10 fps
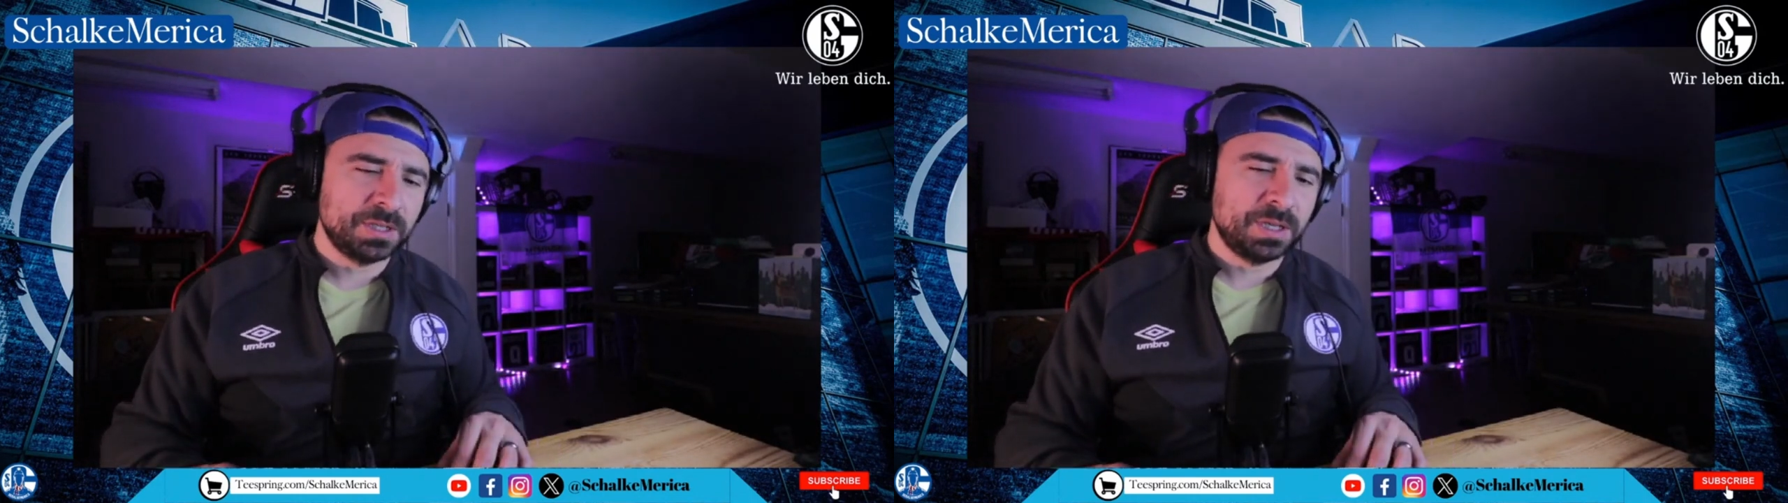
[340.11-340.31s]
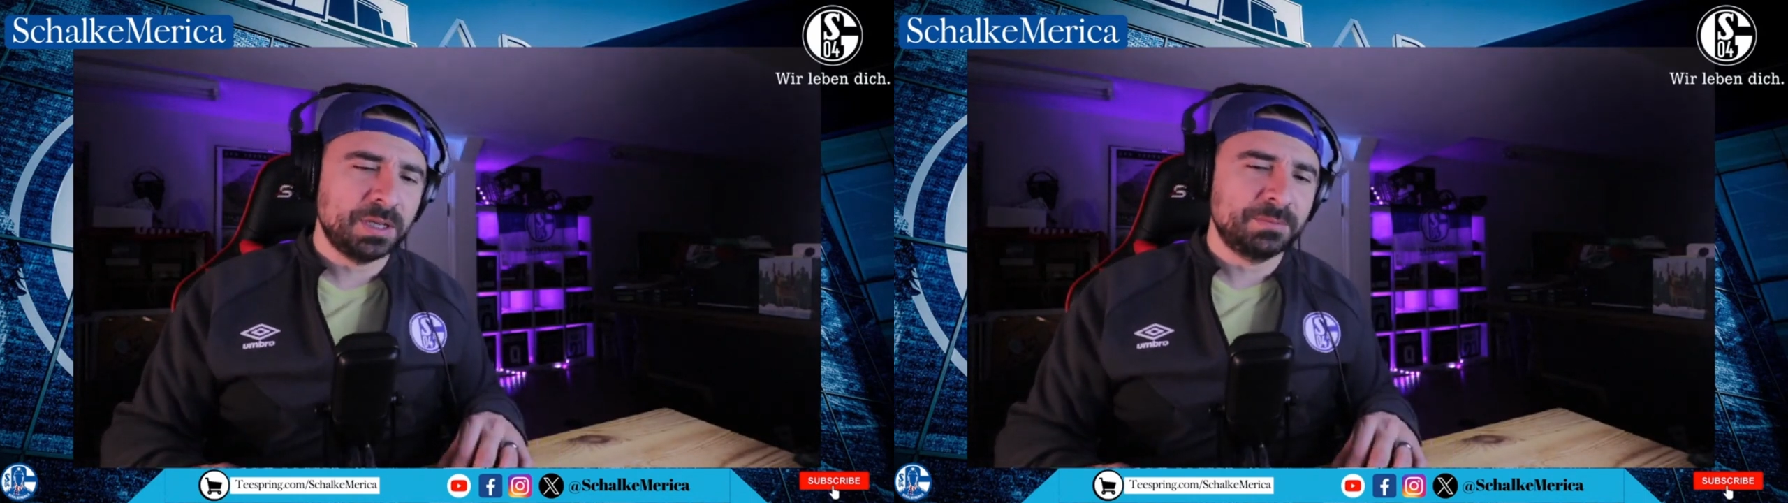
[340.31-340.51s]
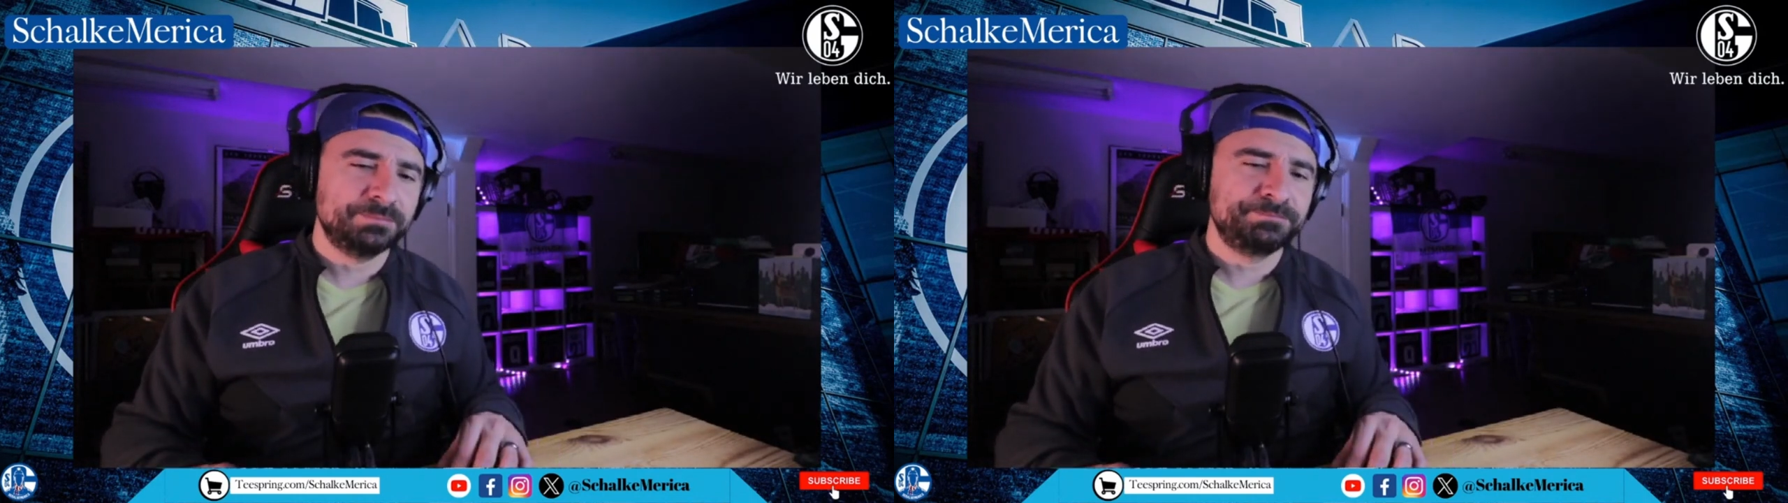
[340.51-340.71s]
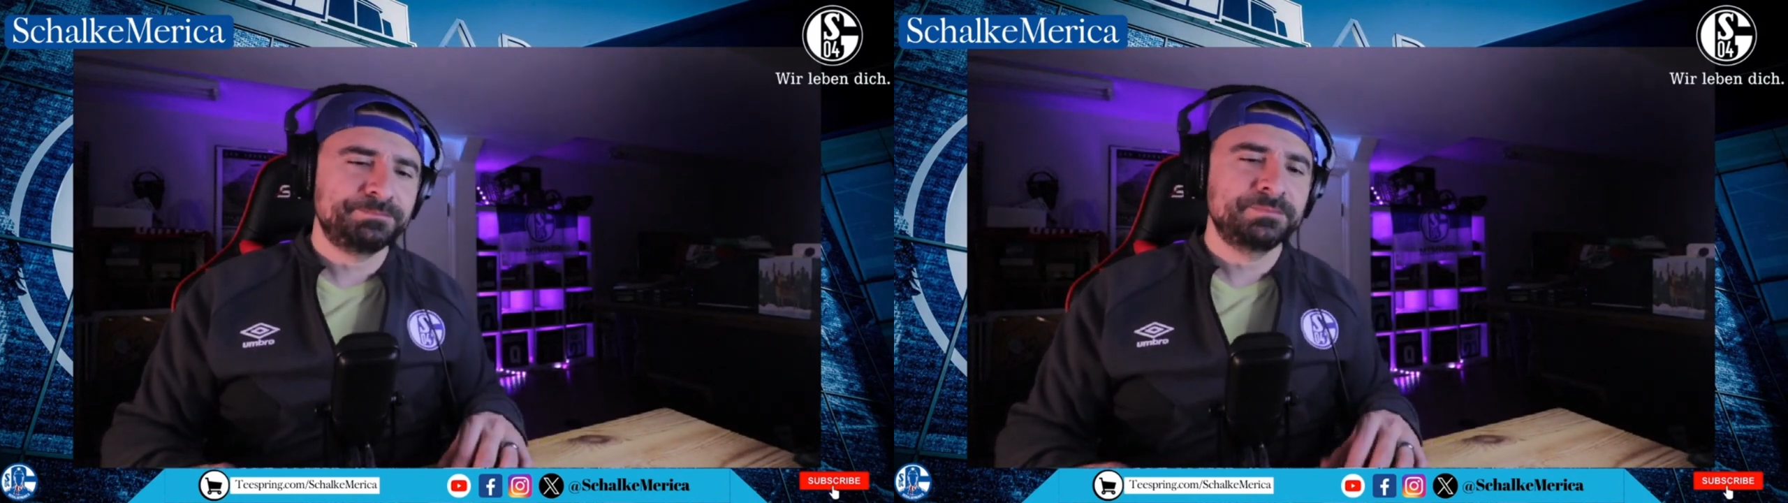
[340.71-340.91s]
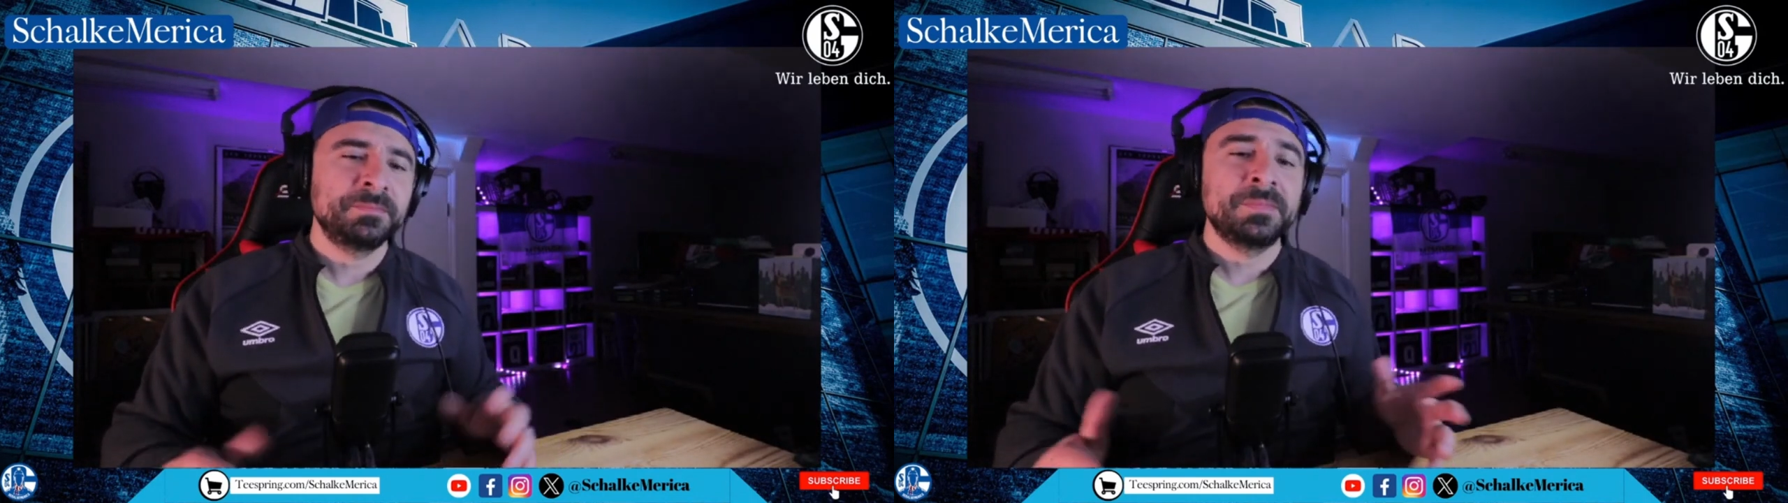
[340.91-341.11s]

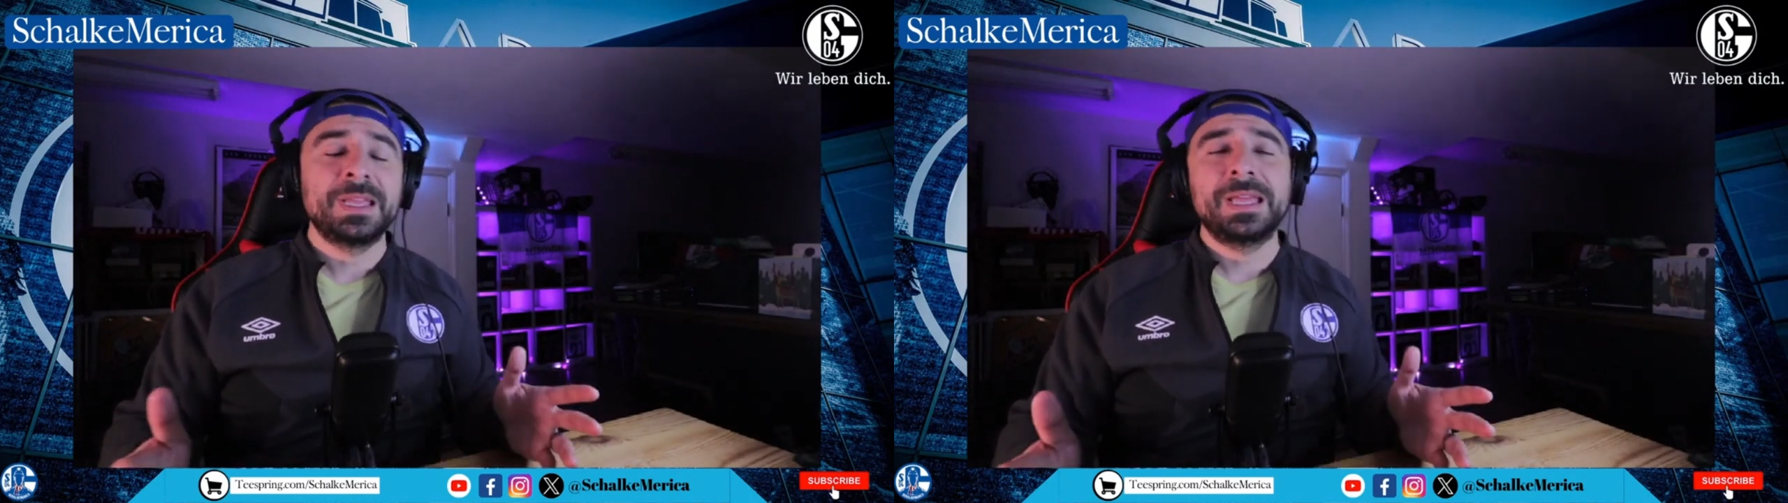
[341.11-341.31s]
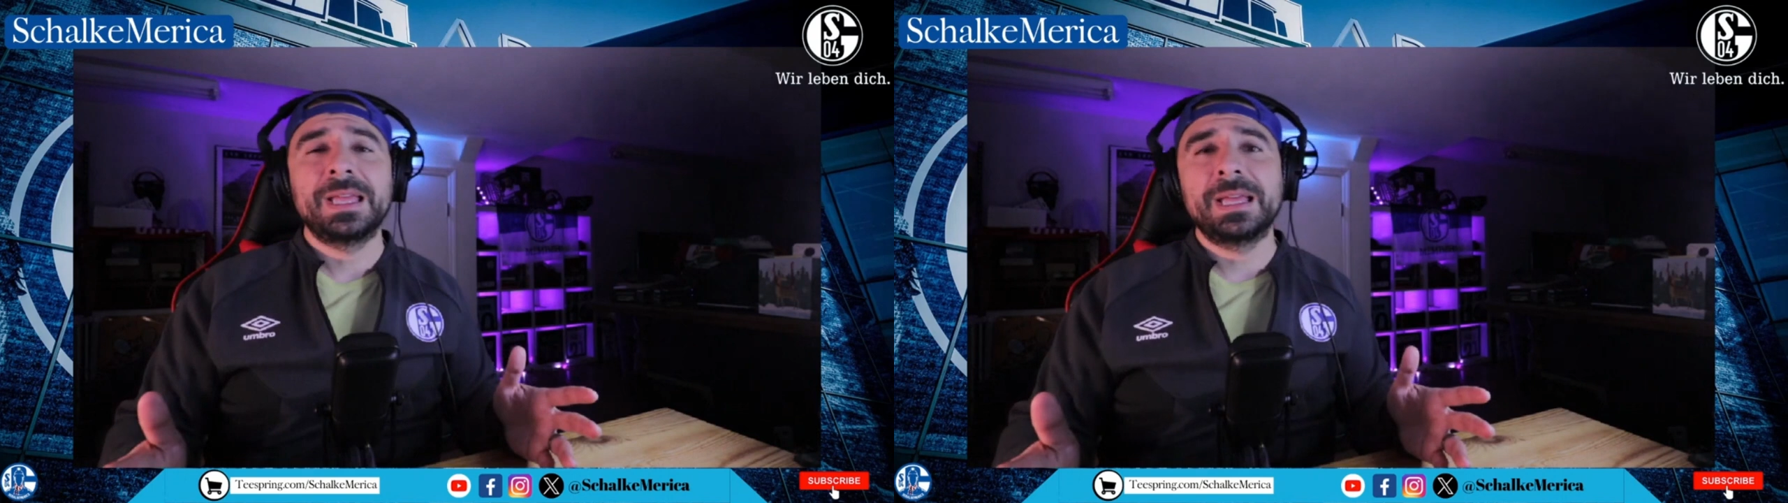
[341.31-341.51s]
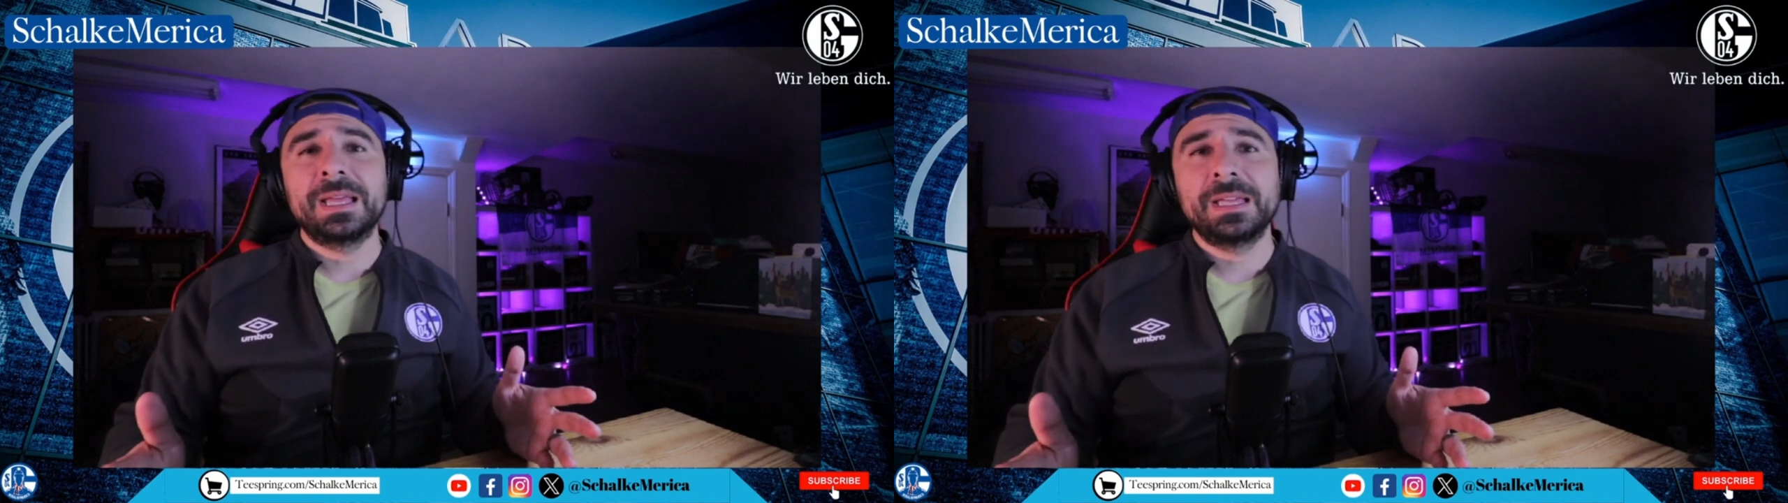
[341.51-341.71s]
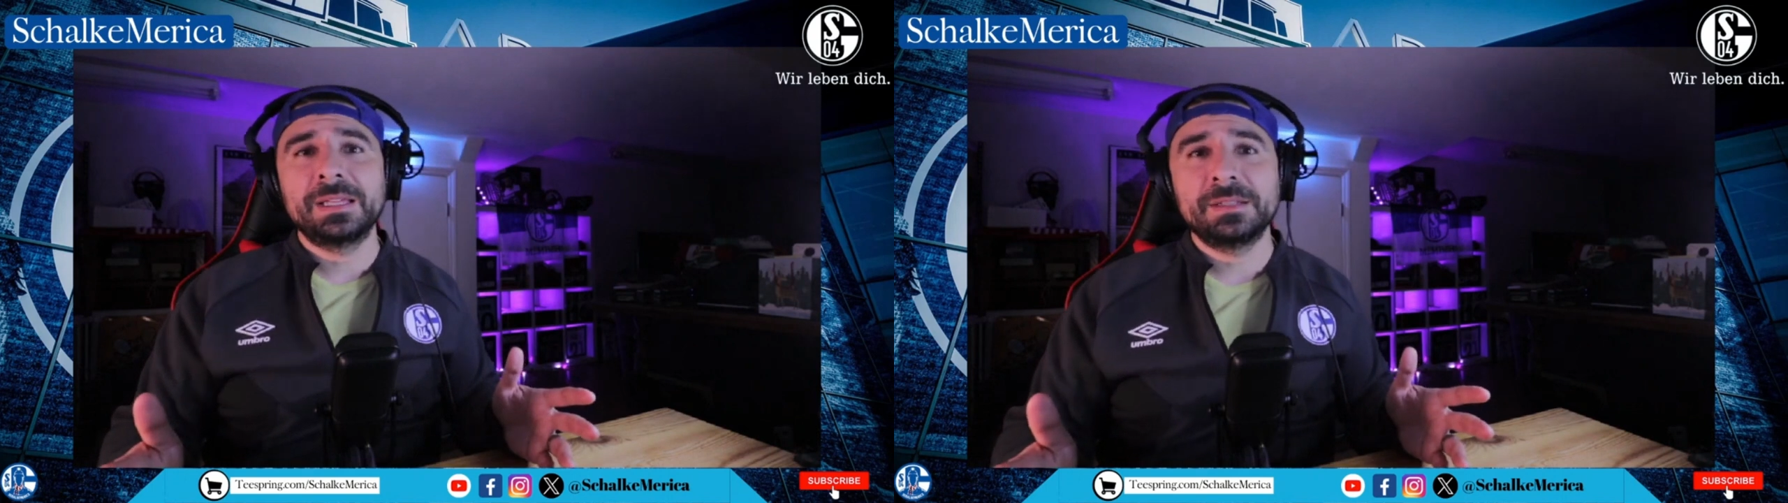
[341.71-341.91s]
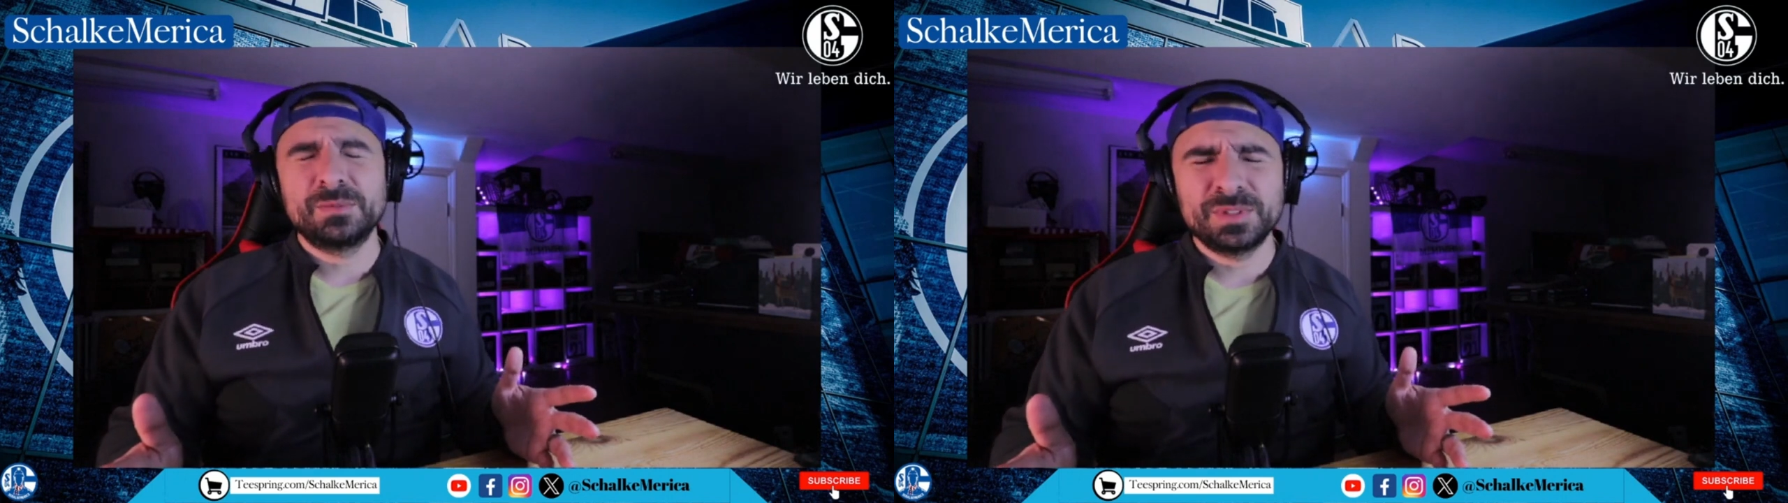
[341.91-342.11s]

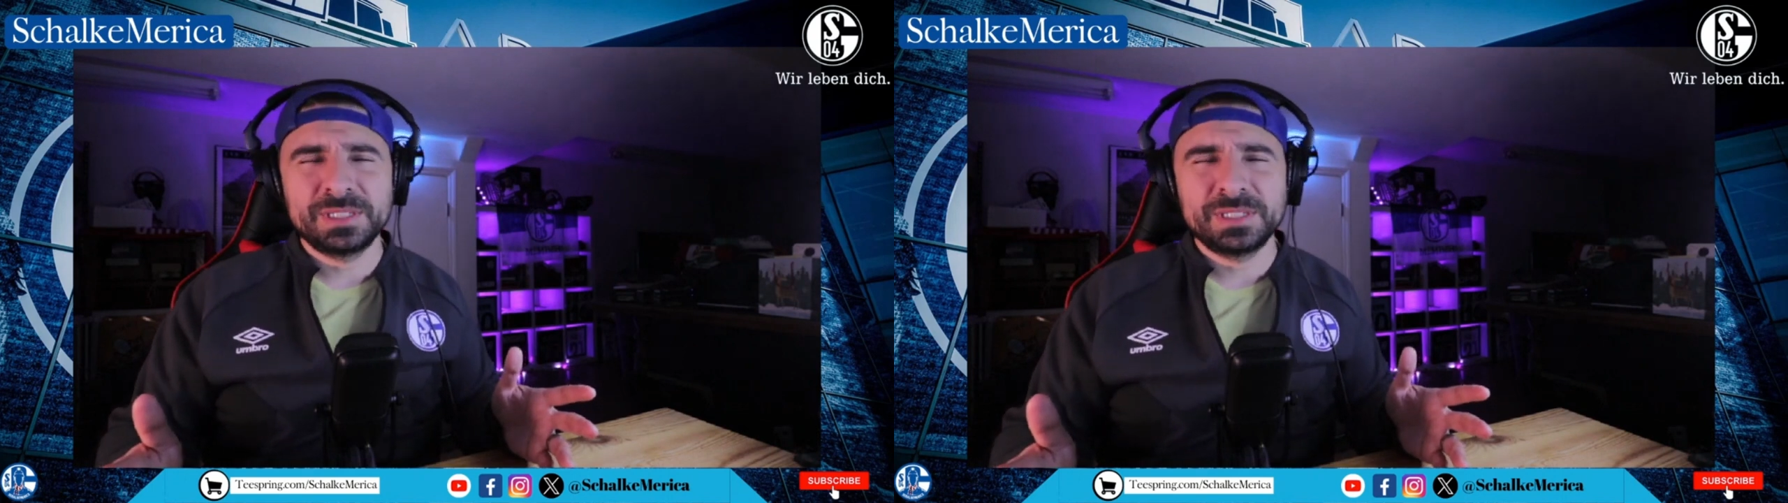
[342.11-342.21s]
We'll